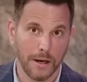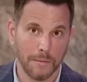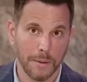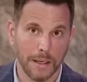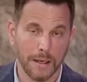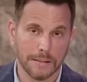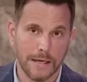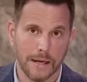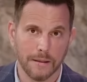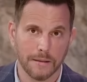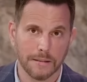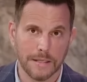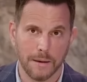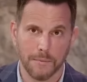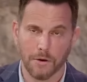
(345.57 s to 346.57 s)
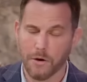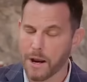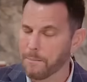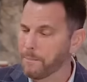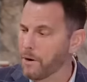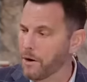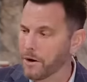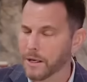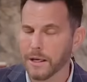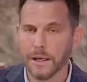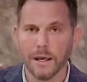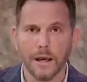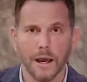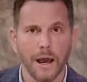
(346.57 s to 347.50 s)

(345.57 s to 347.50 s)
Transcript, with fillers: I've been kicked out of the Democrat Party